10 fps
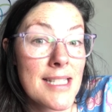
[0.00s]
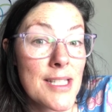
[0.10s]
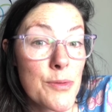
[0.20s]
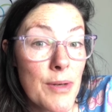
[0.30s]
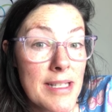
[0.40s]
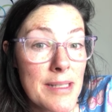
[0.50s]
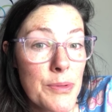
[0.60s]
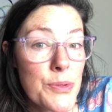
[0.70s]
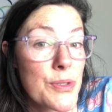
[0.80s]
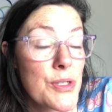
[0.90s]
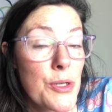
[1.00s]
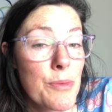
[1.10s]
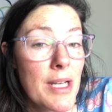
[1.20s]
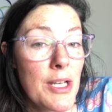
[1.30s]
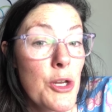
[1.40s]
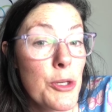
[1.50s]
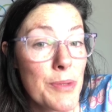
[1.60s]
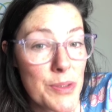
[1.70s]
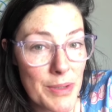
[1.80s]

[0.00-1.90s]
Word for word: it's reasonable to assume that in humans